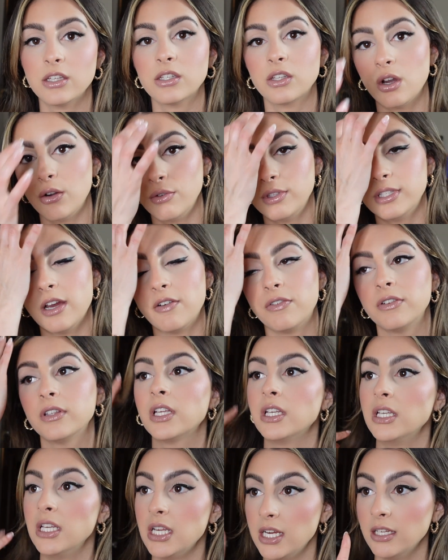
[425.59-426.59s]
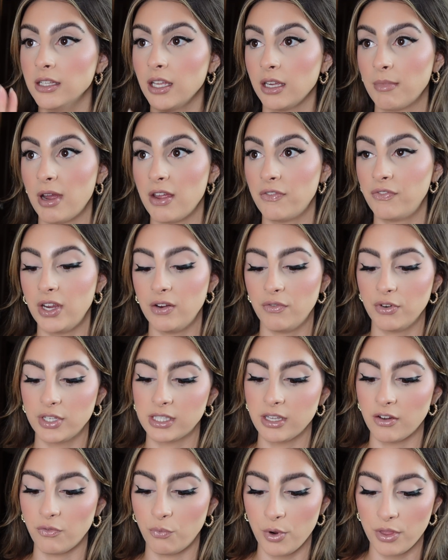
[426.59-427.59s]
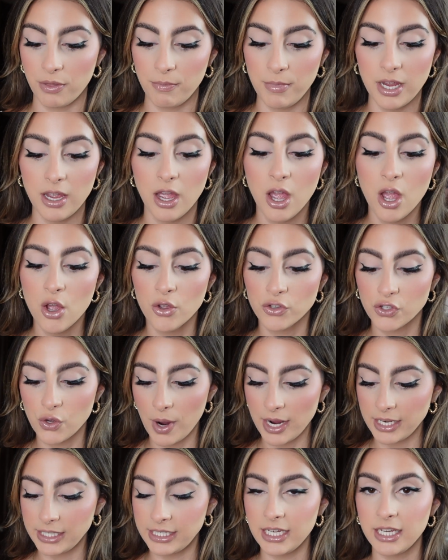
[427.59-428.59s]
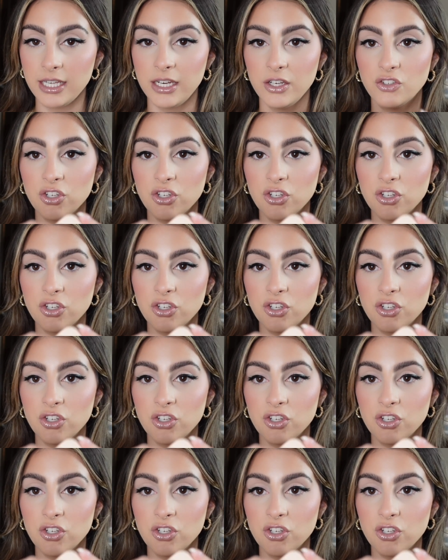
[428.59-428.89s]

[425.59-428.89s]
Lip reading: so definitely need like my favorite stuff with me. So I did